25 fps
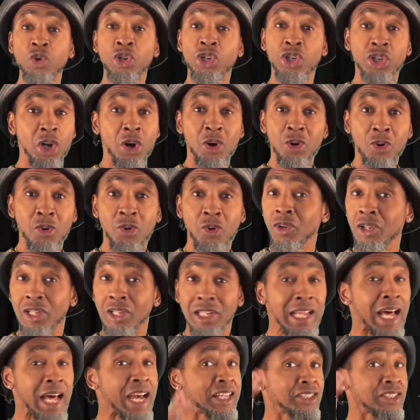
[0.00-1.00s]
show
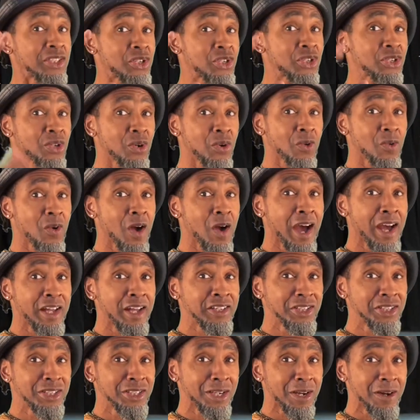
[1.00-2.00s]
like the Sir
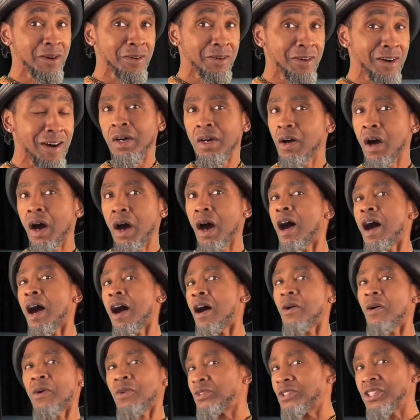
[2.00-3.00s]
Rod show.
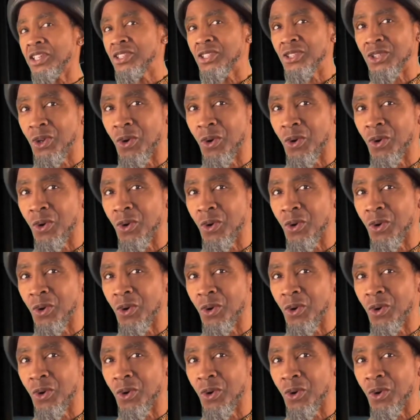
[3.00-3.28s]
Oh, this is